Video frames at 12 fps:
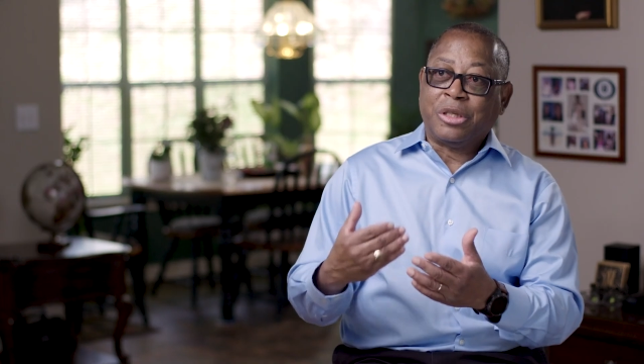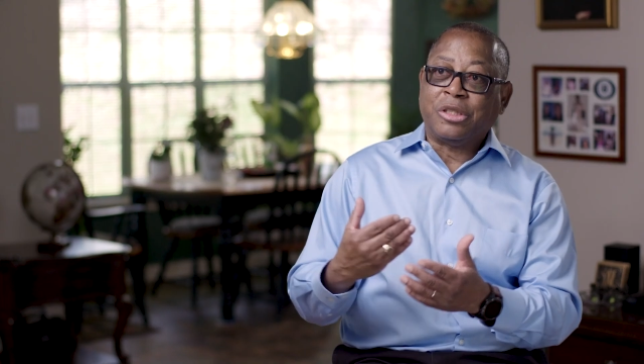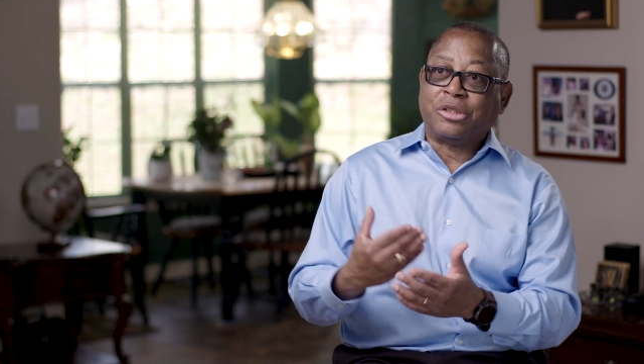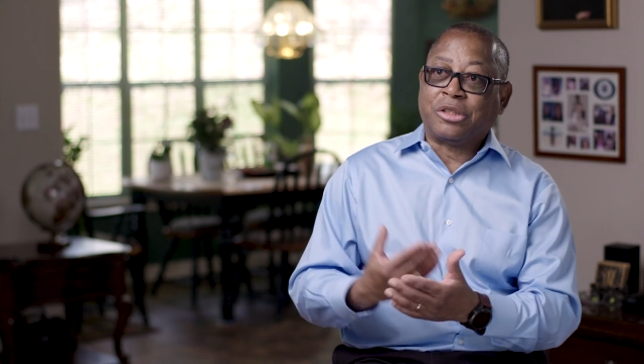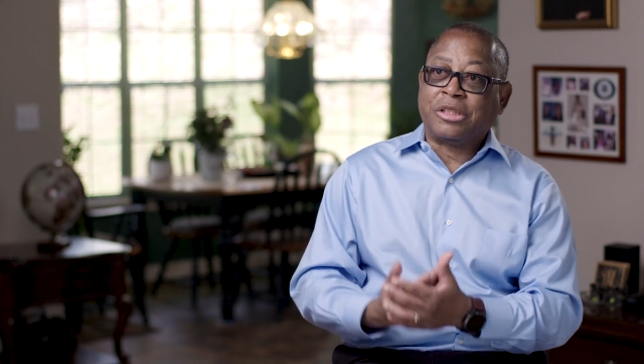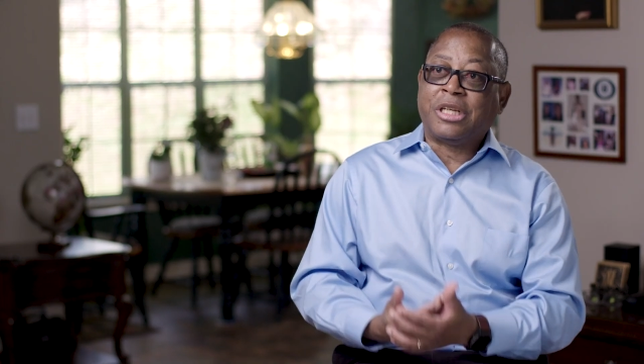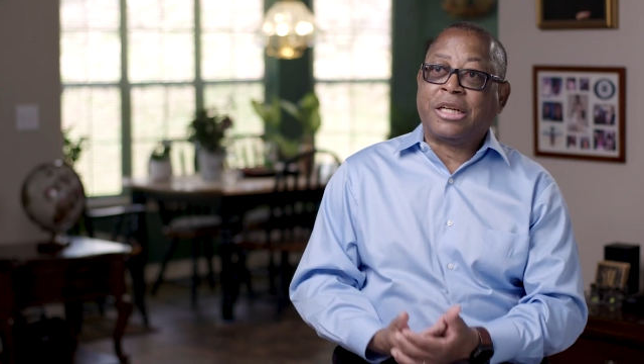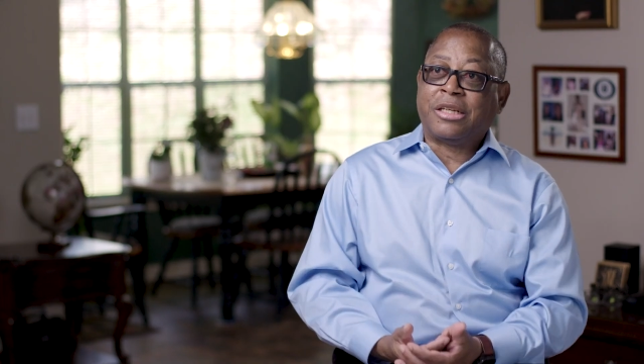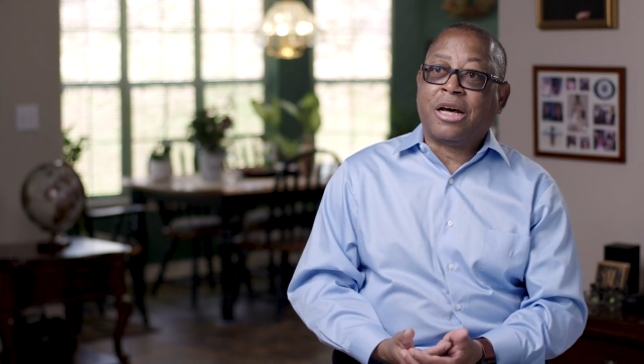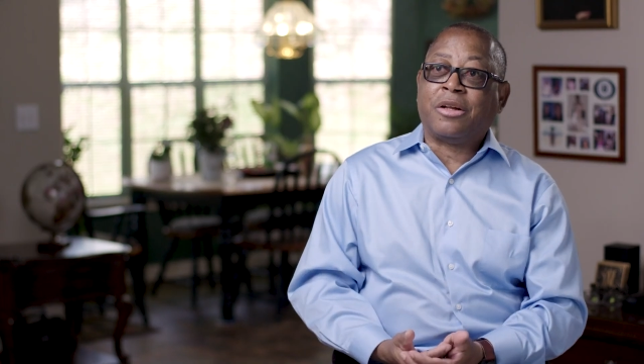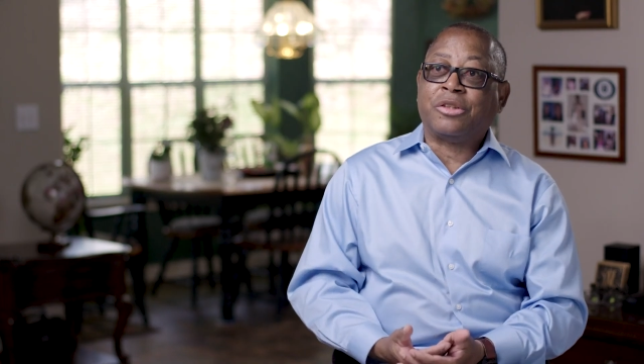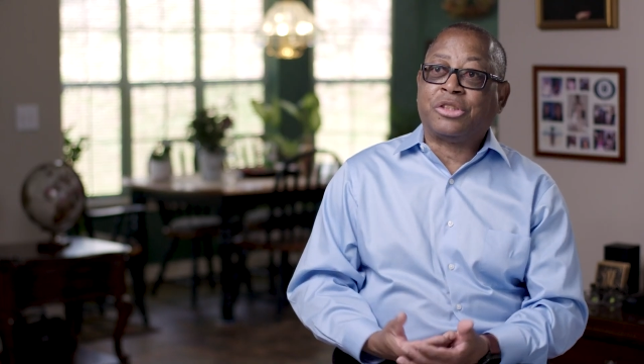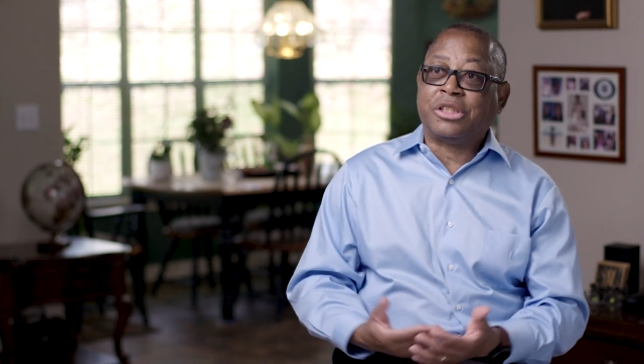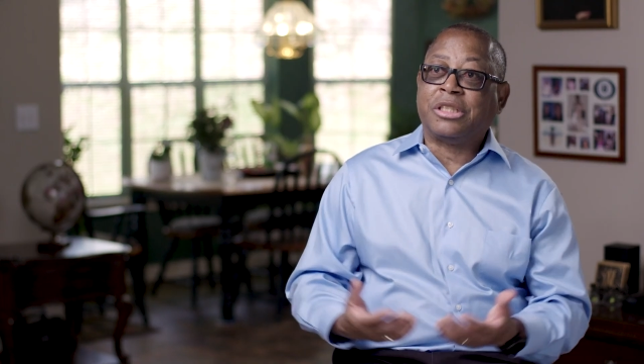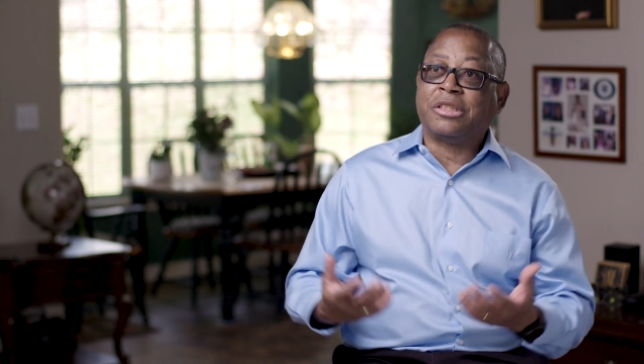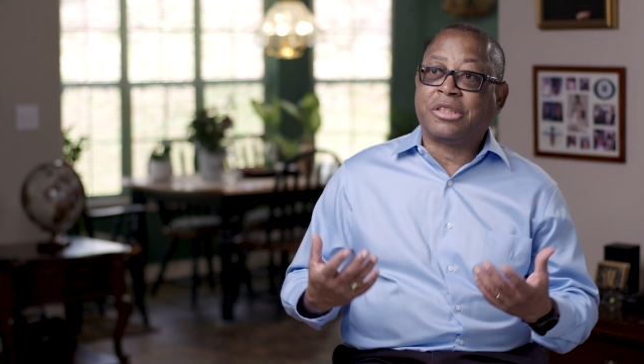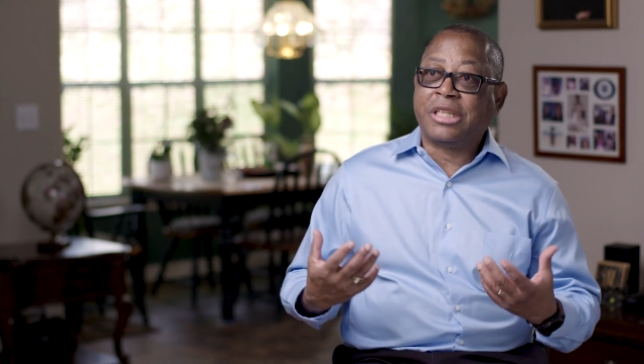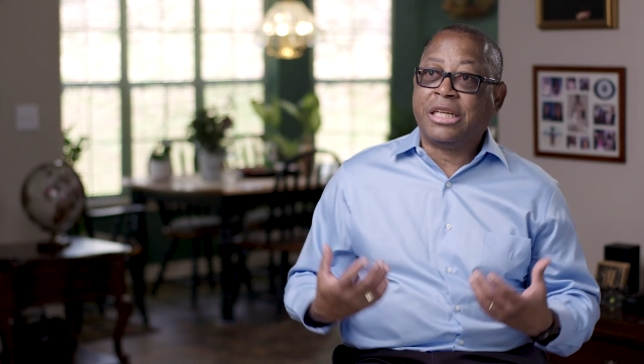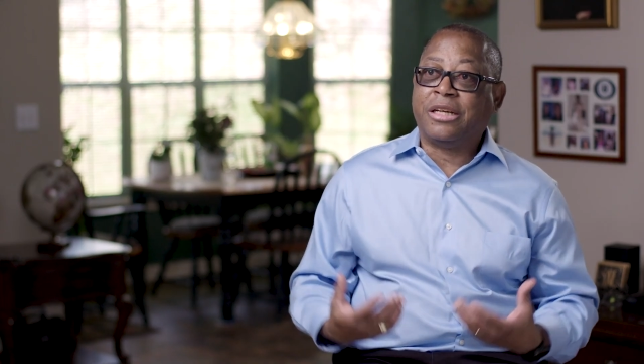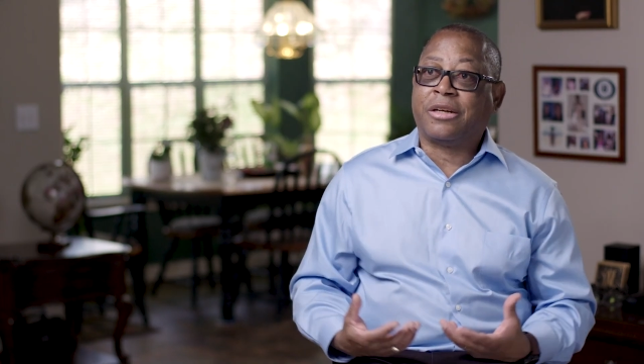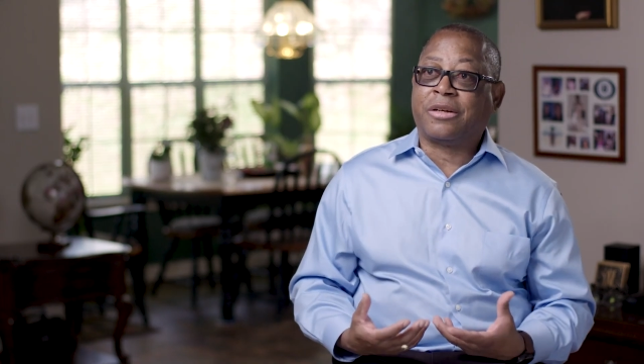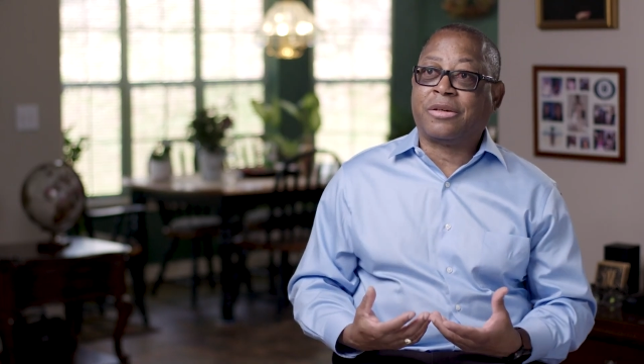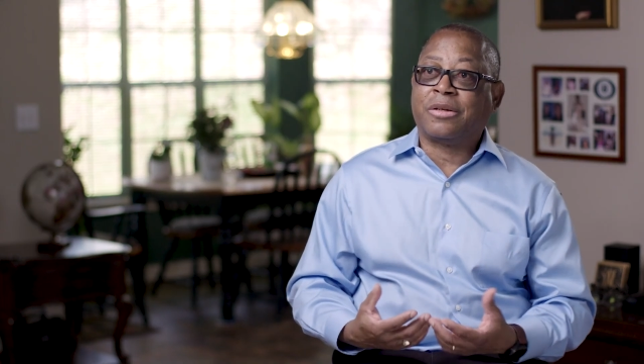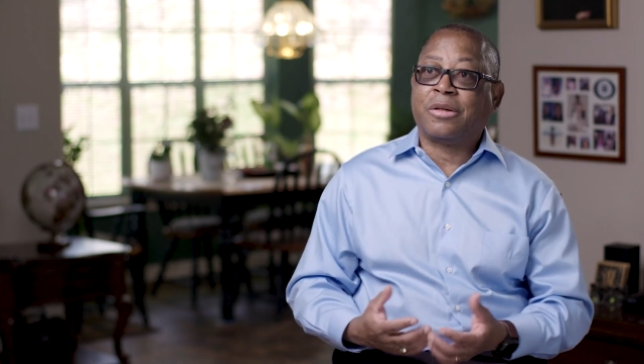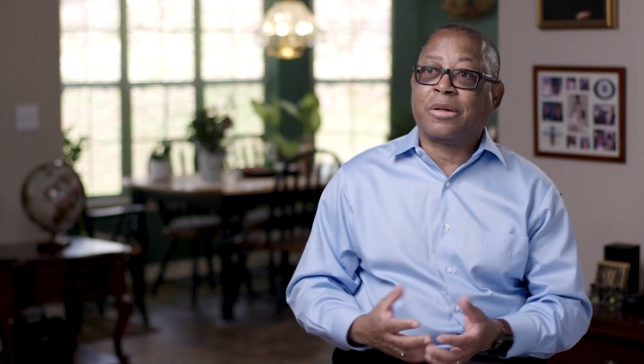because the technology is here.